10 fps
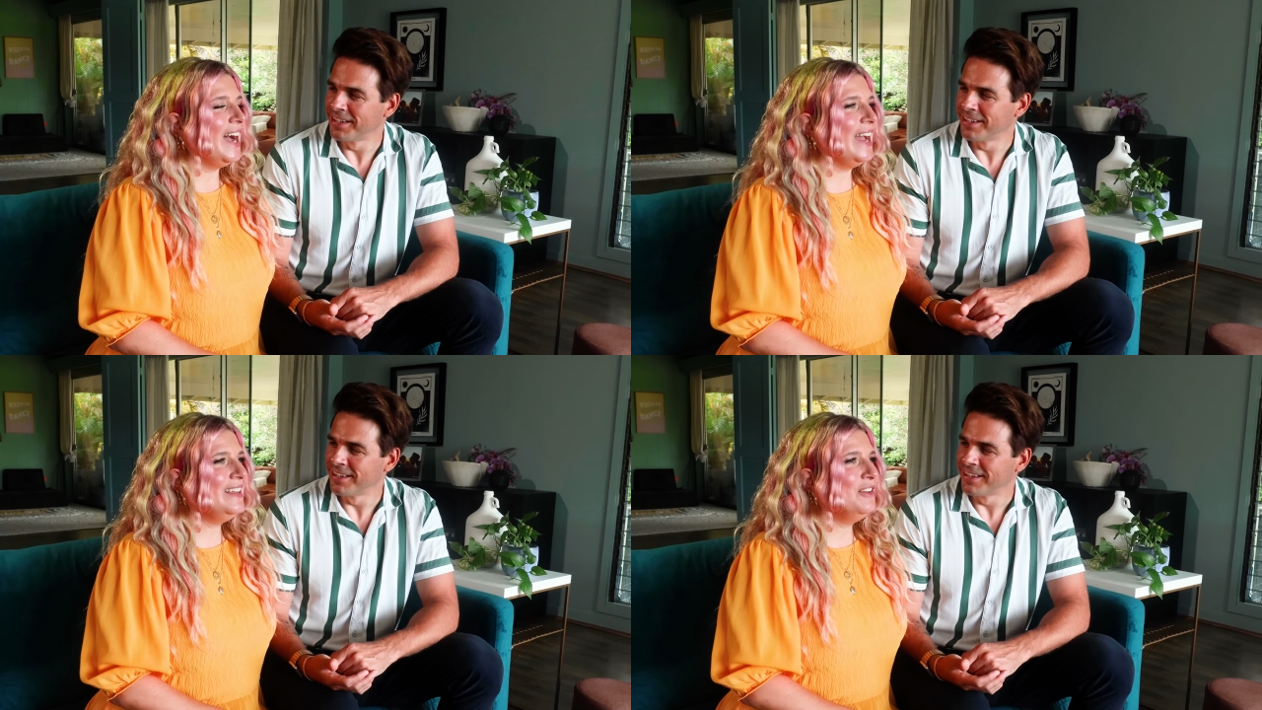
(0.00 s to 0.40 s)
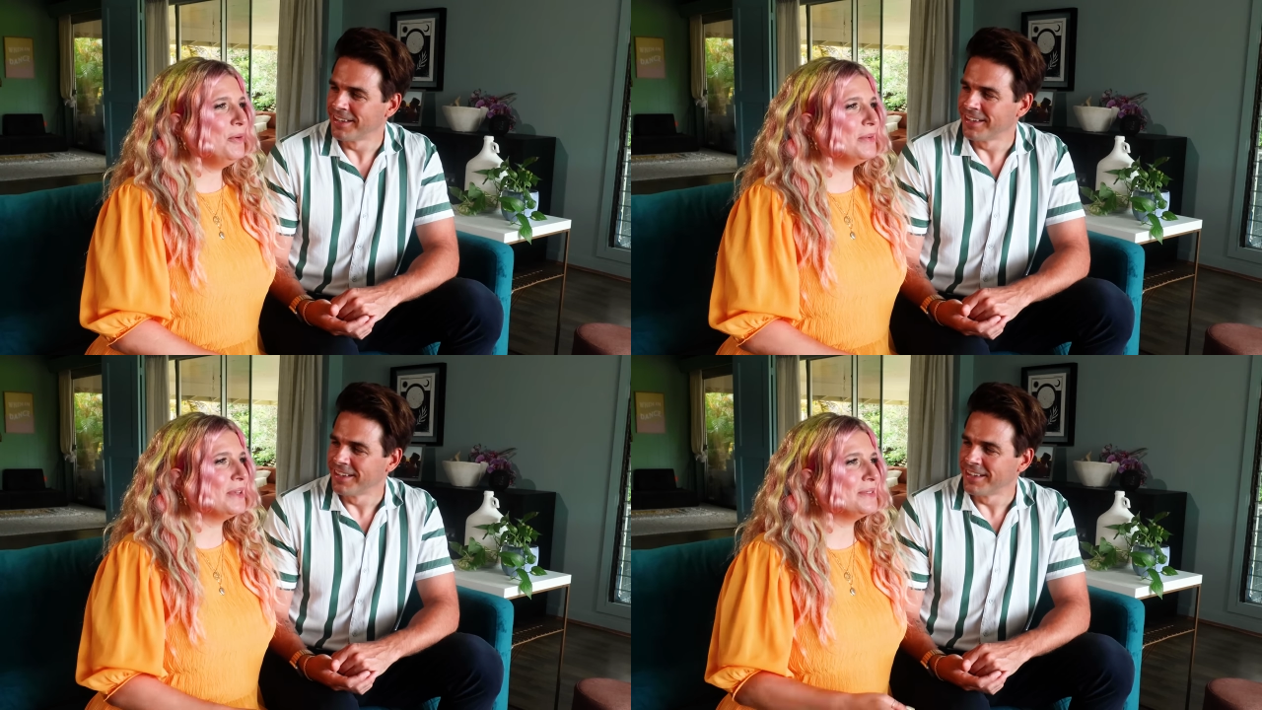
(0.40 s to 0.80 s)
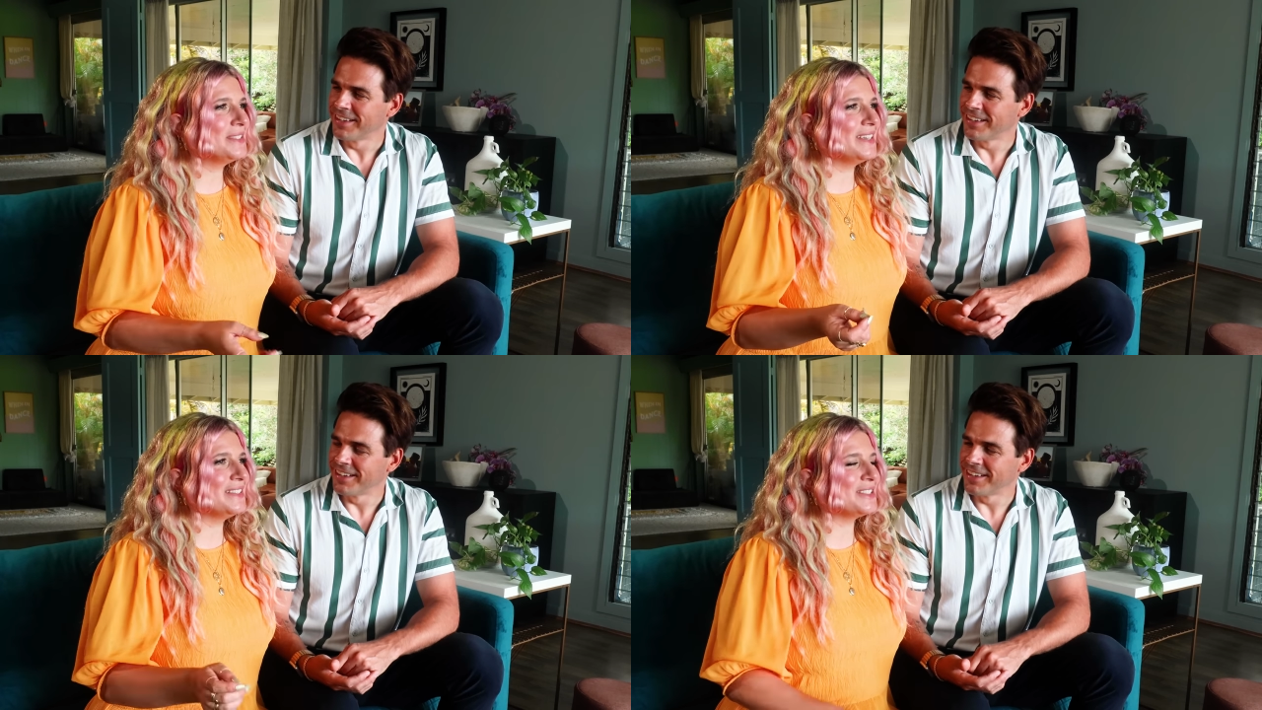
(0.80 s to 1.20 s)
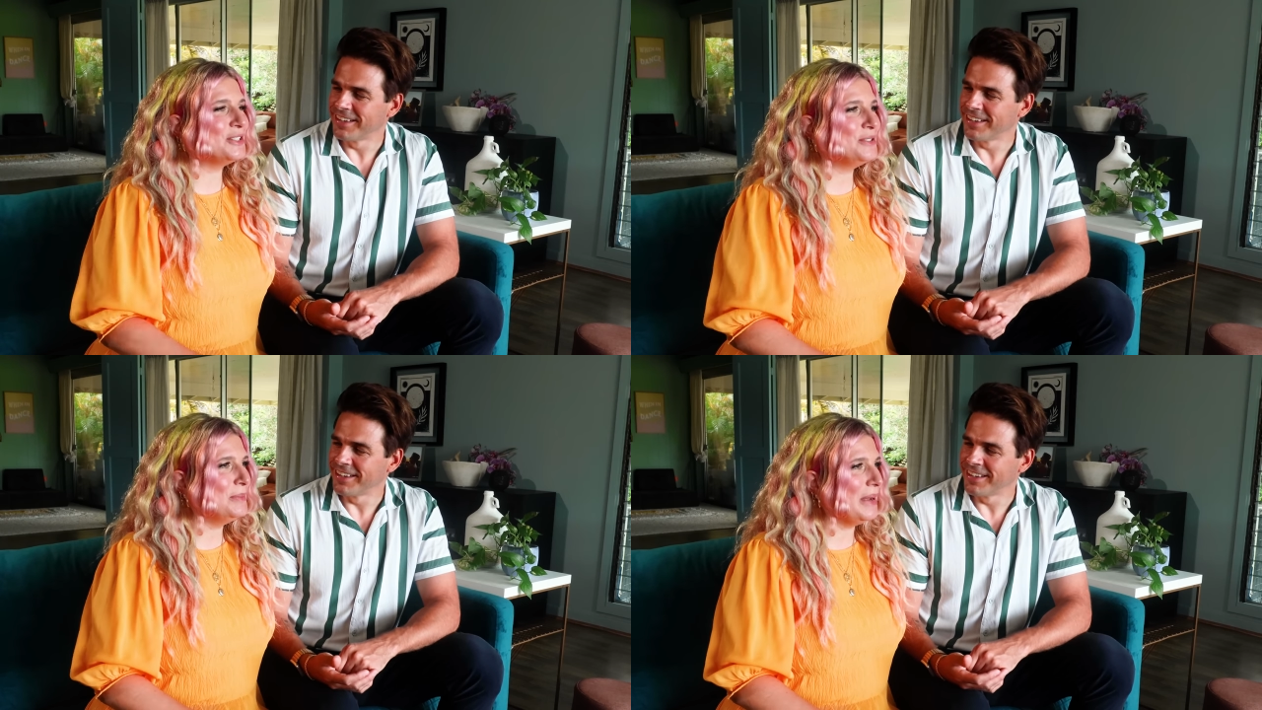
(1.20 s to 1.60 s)
Speaker 1: I know, but that was like a
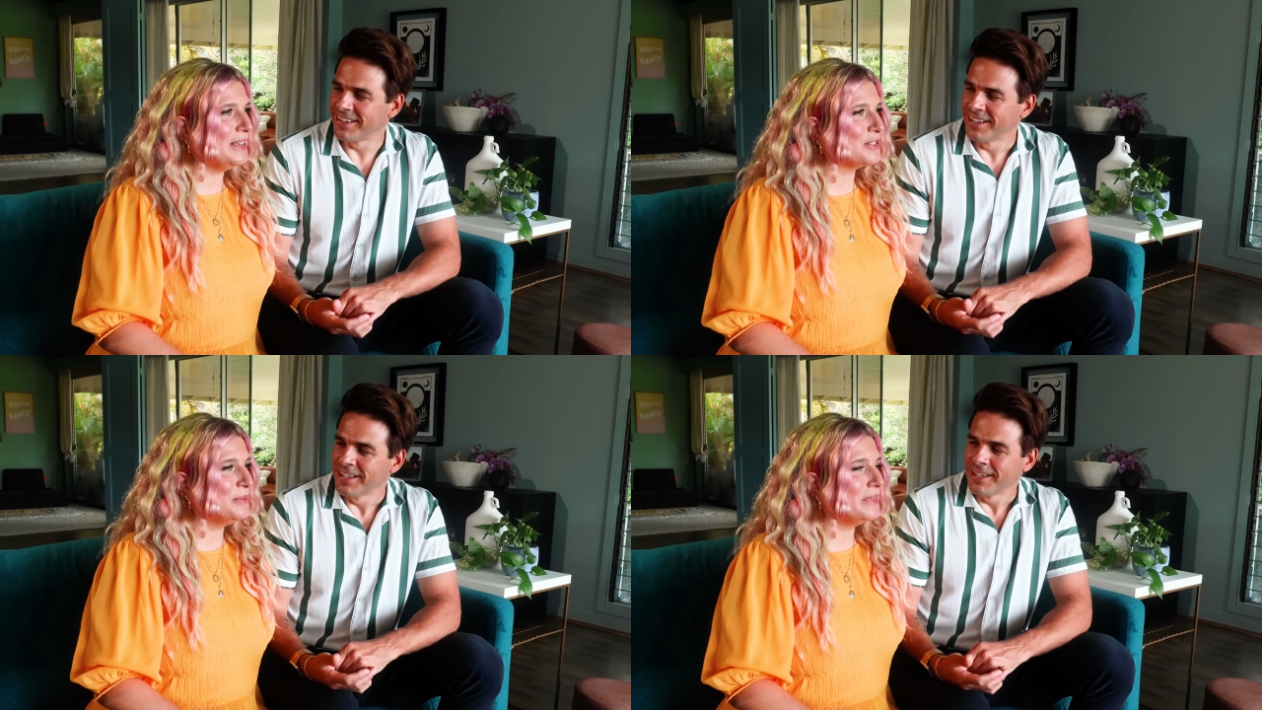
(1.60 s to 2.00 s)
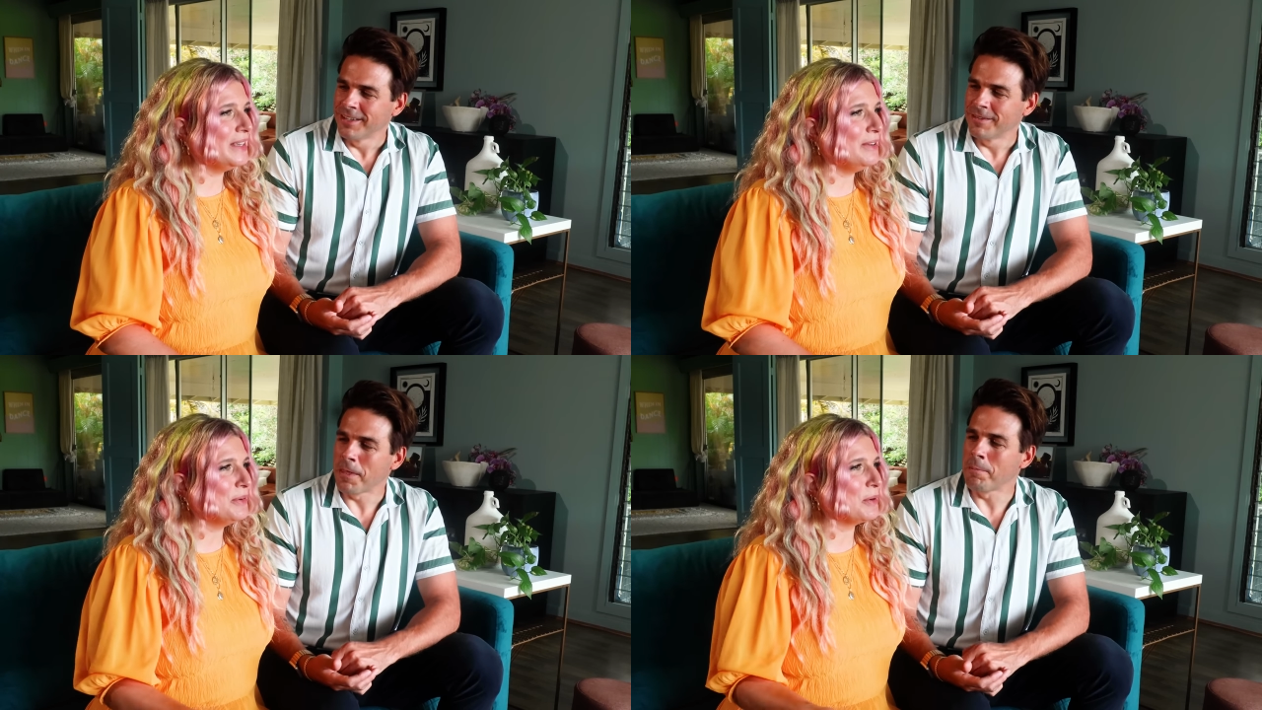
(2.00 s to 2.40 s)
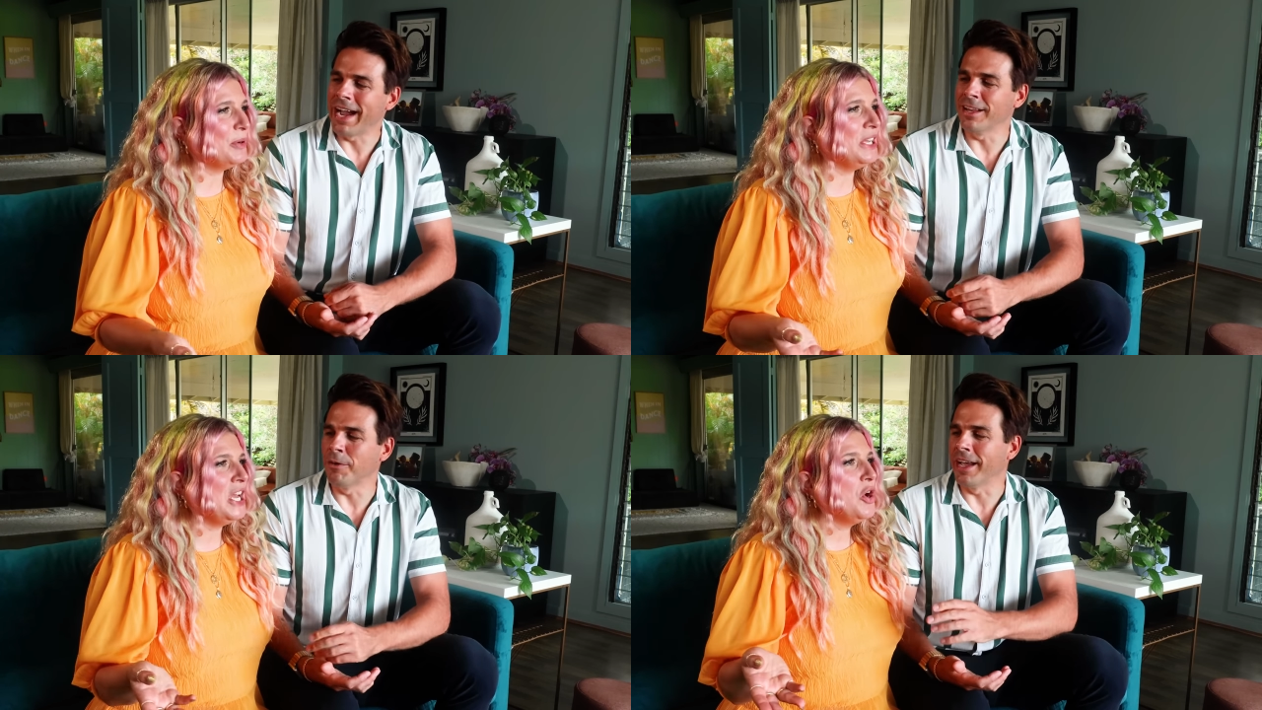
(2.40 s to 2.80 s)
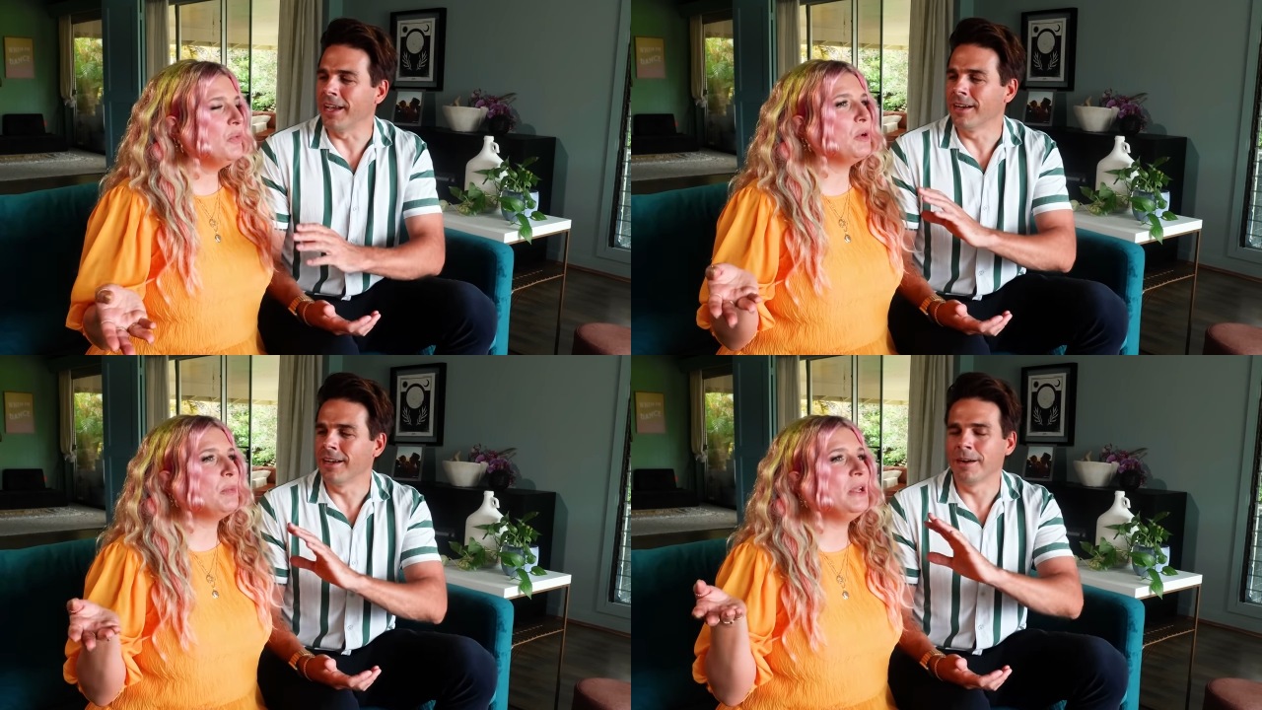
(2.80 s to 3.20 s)
two bedroom thing. We were by putting, the
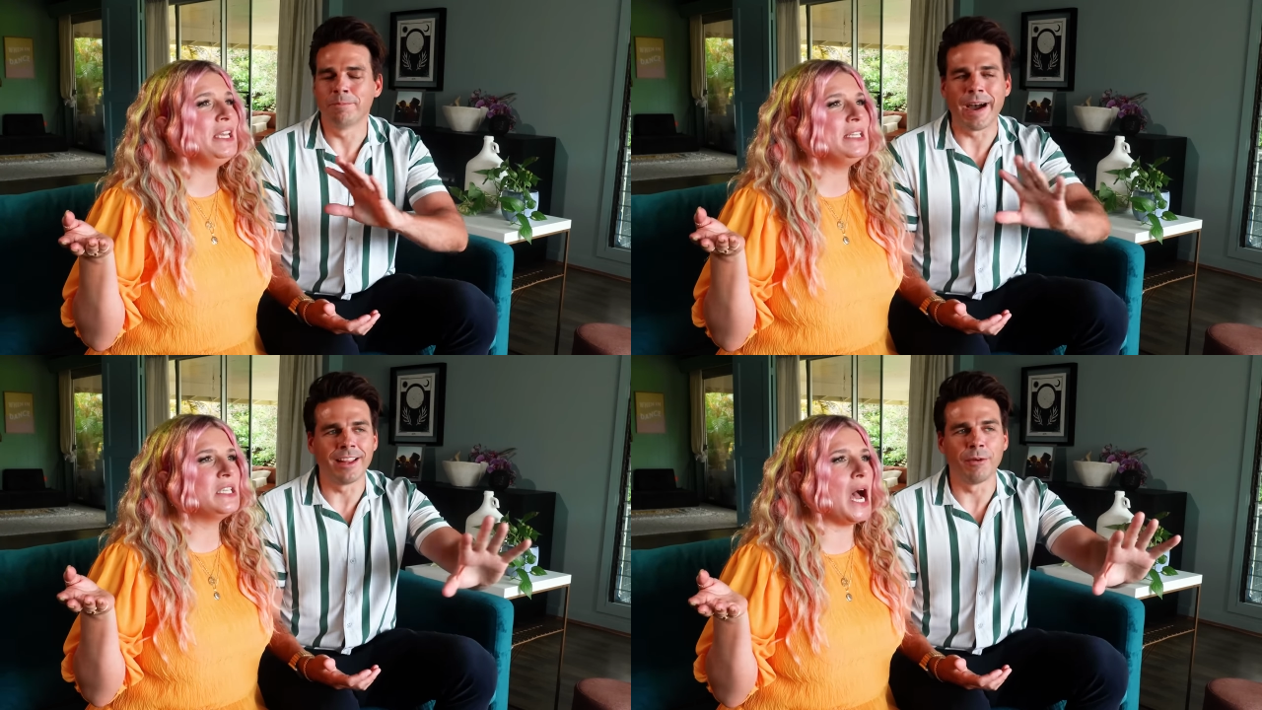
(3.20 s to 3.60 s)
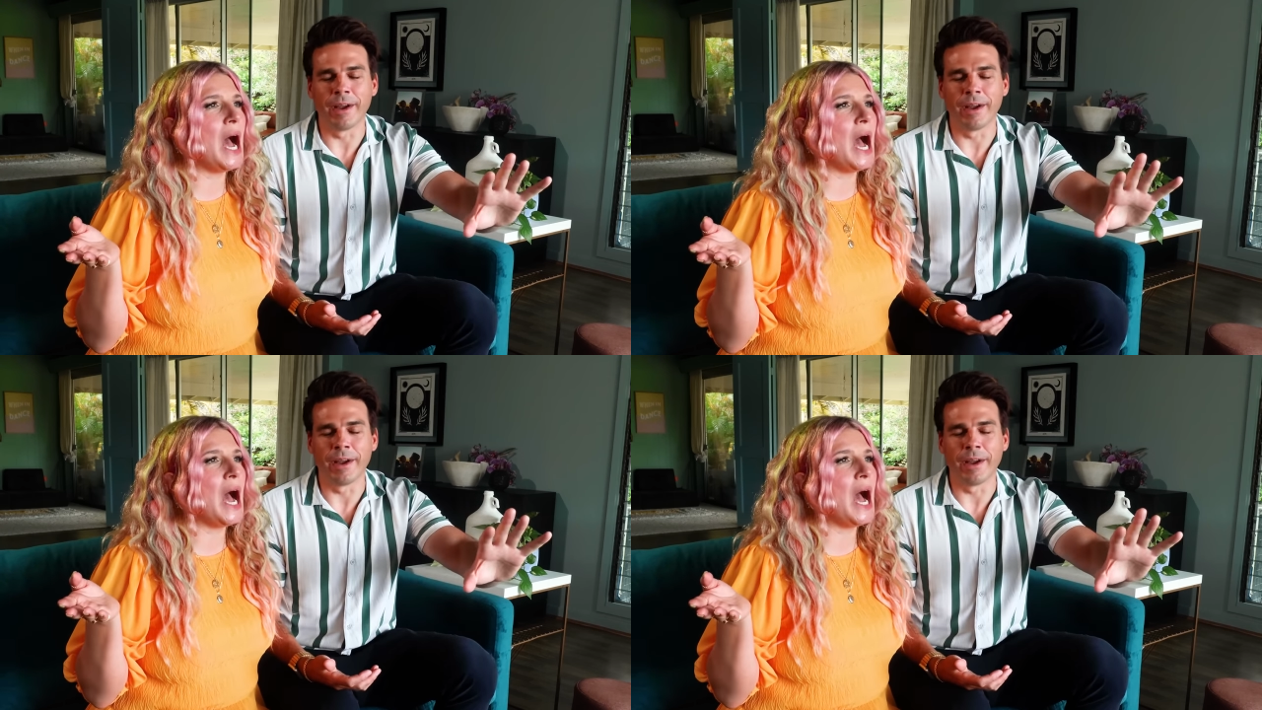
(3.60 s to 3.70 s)
way, we were putting by in the